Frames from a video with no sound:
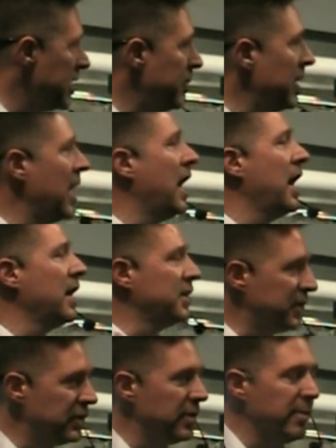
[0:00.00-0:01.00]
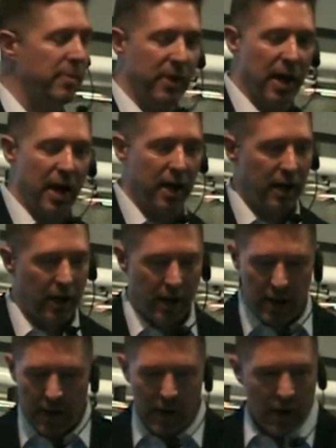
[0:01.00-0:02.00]
API, a system API.
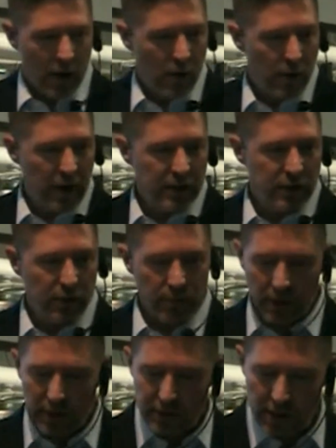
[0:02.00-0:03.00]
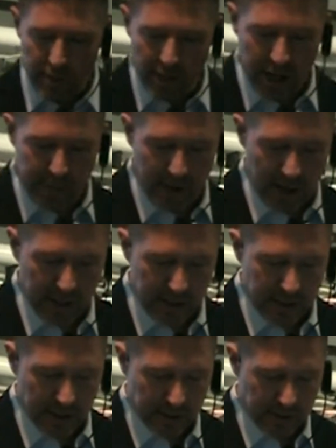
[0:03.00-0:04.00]
Okay, so we're going to talk about
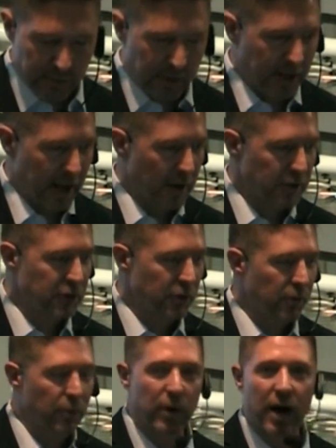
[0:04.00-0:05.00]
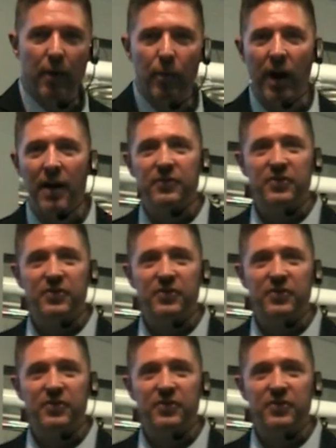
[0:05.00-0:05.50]
API-led connectivity now. So what I've